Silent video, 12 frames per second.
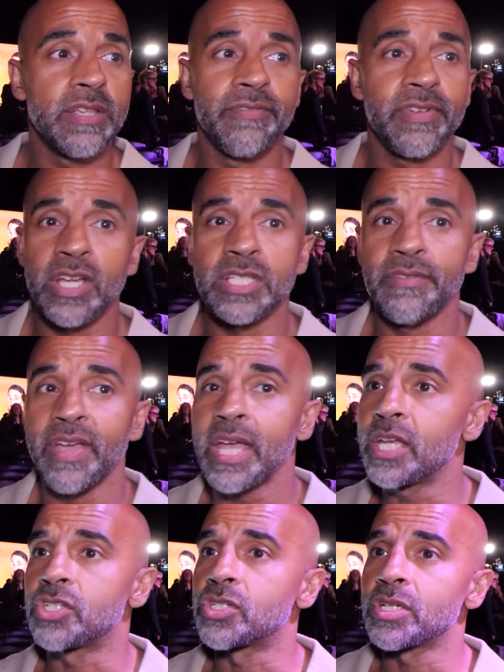Because of, of,
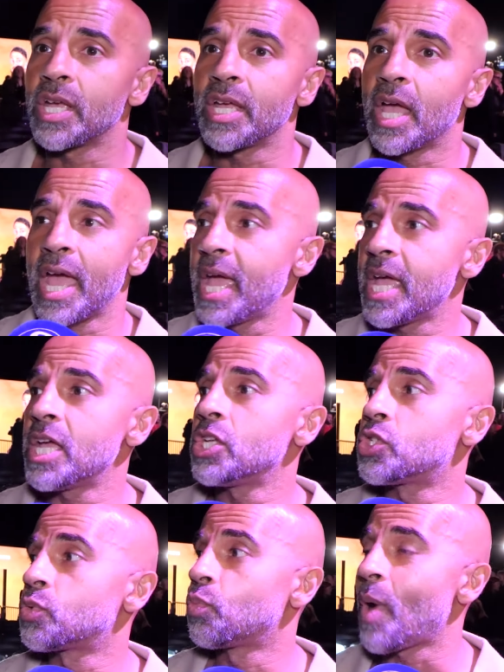age,
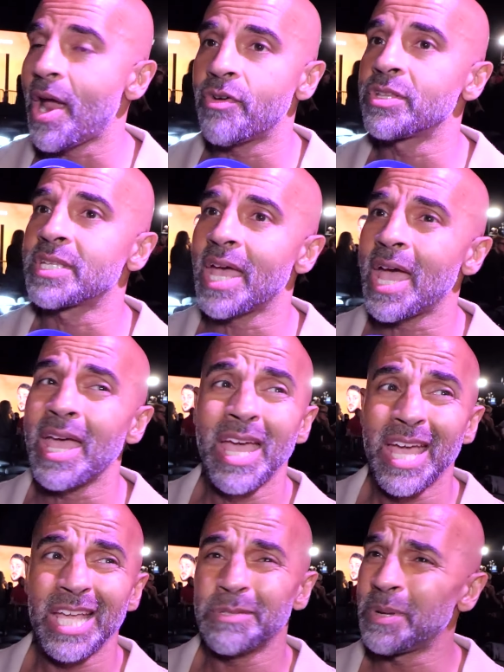age, wear and tear.
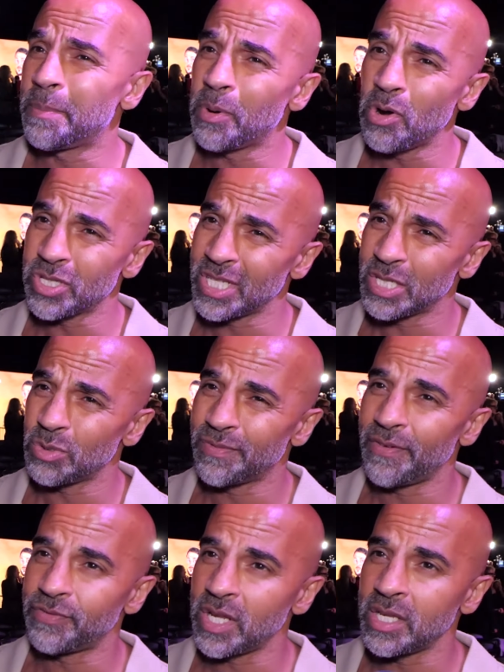He's been a pro since he was
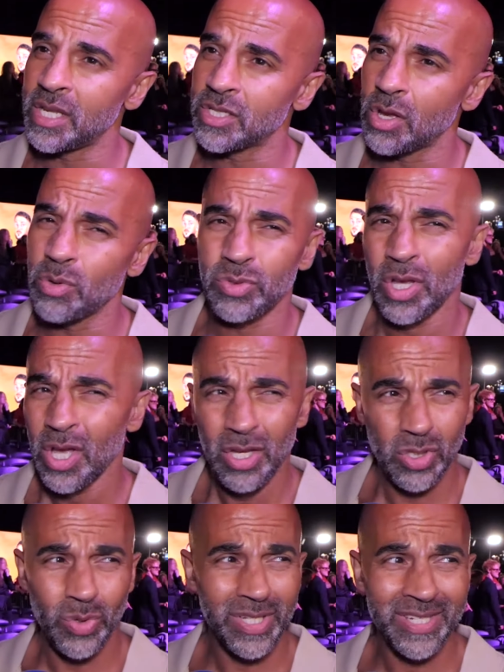15 years old,
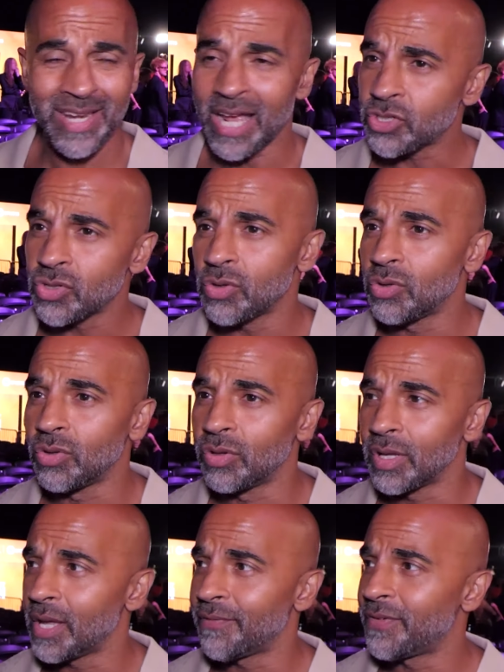so it's natural
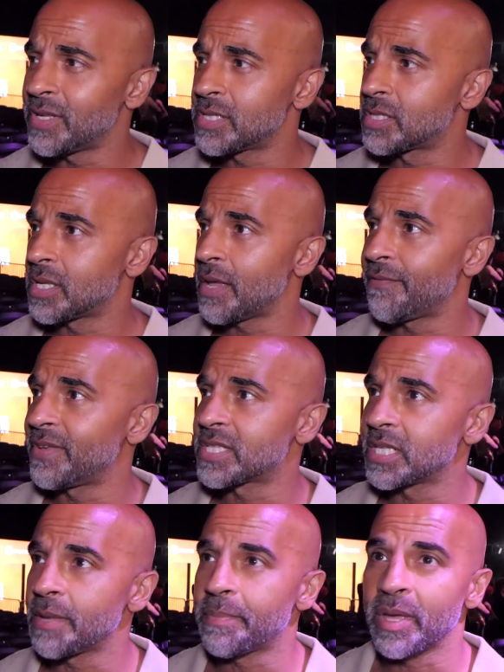if he's if he's
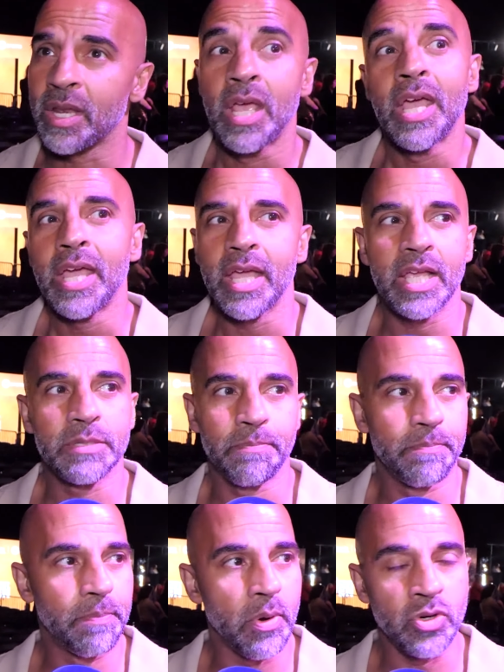slipping. His
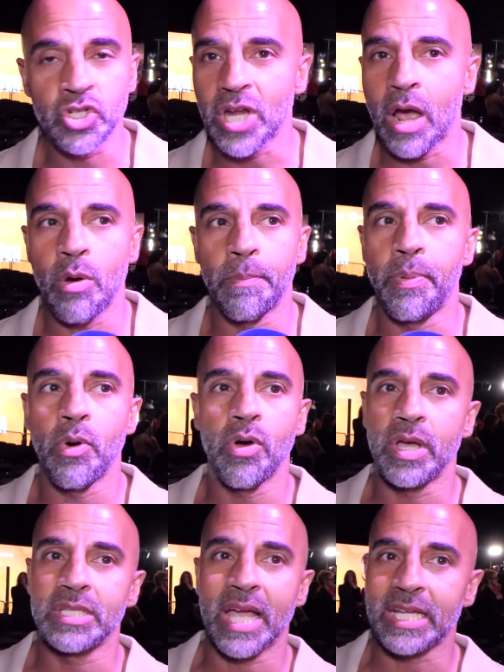punch
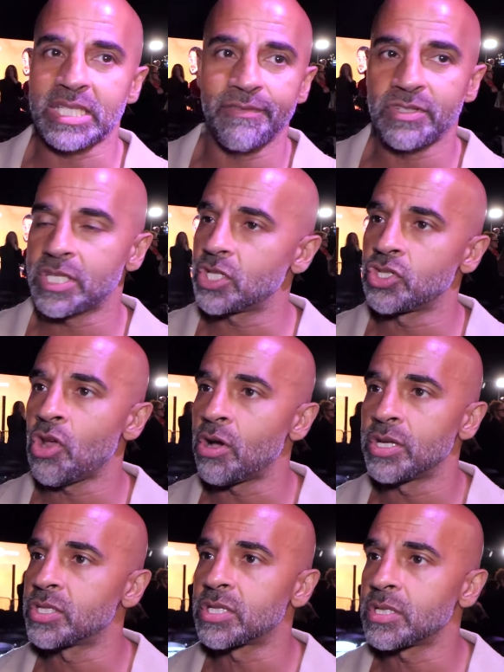output, his activity is
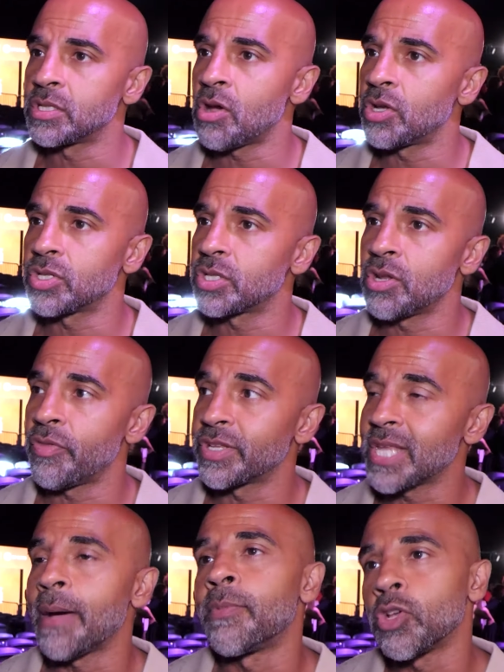not as not as not the
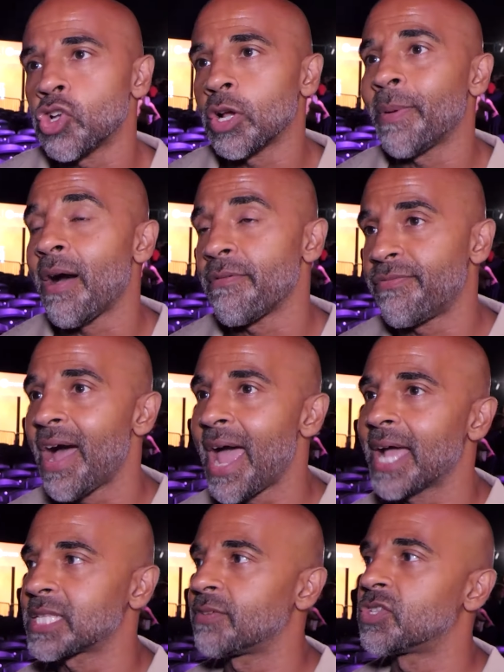same. I'm not talking about fight
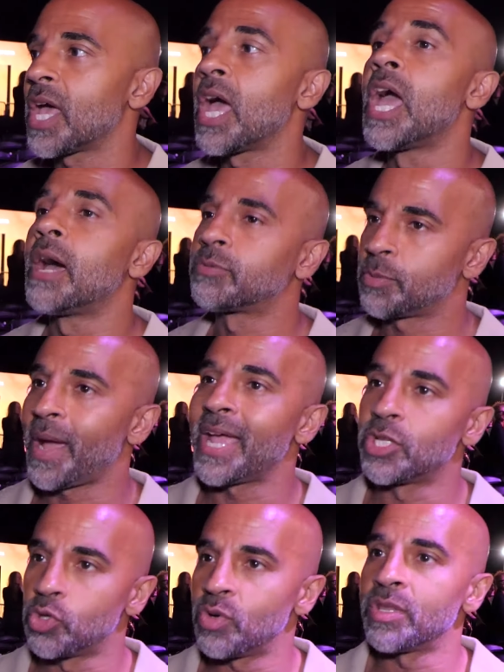activity.
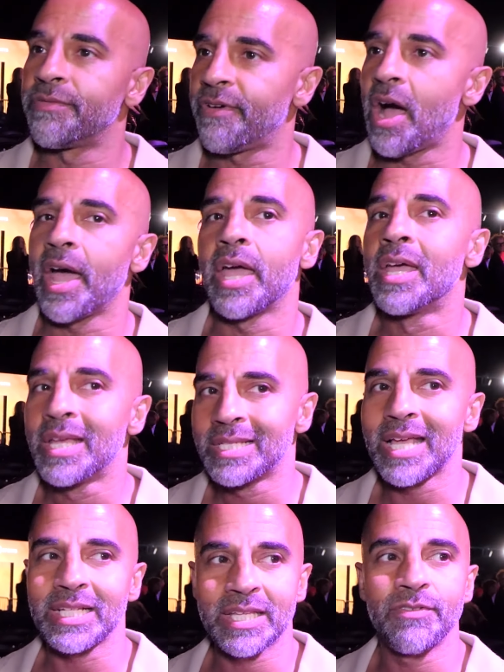But during the fight,
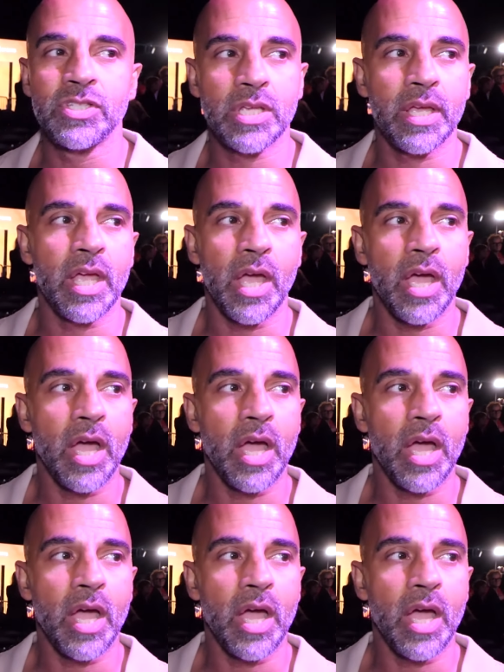his activity